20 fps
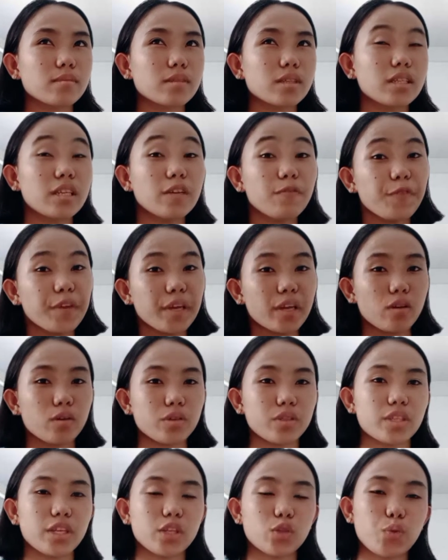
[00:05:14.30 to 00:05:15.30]
difficult
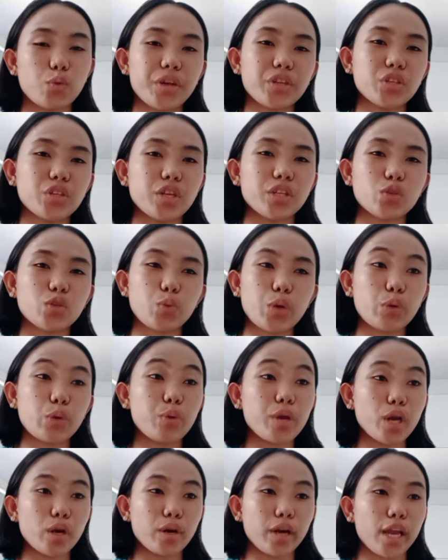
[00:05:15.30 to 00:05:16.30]
situations when
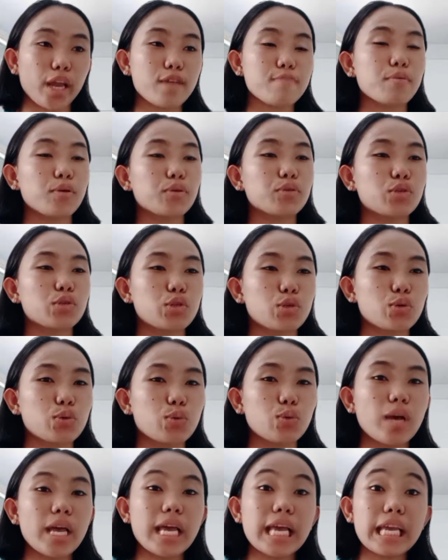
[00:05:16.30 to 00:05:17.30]
we are able
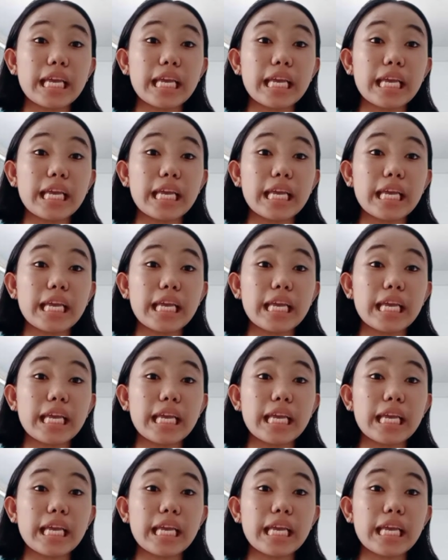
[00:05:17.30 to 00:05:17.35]
to